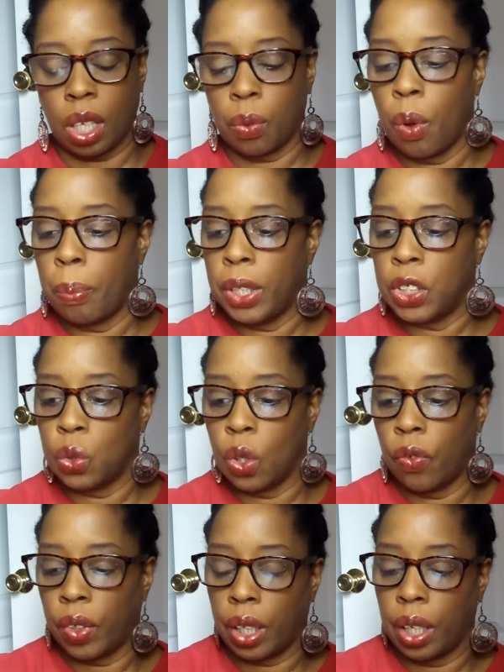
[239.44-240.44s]
Won't beat you
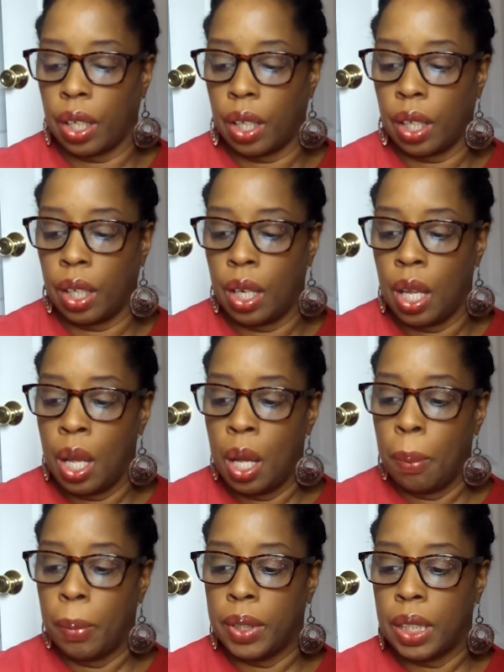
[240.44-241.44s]
over the head,
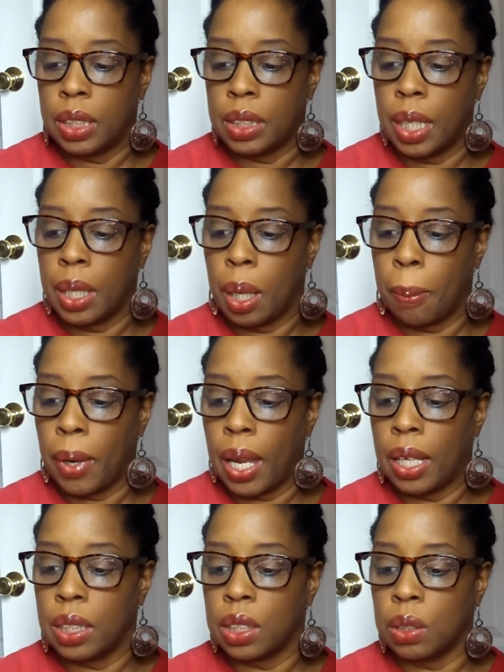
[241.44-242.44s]
but they say
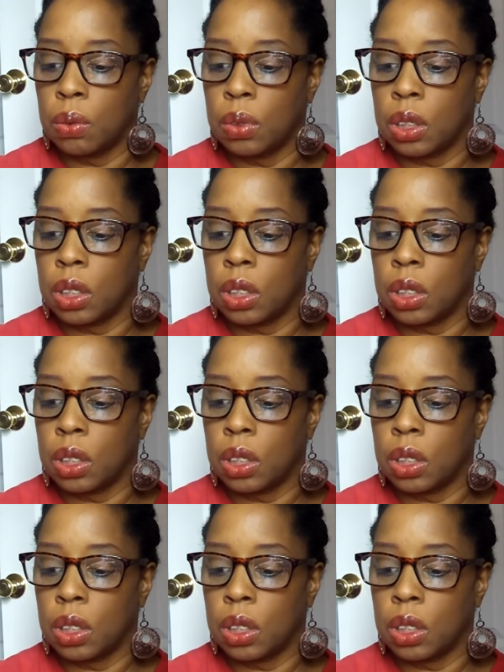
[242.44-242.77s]
apply to a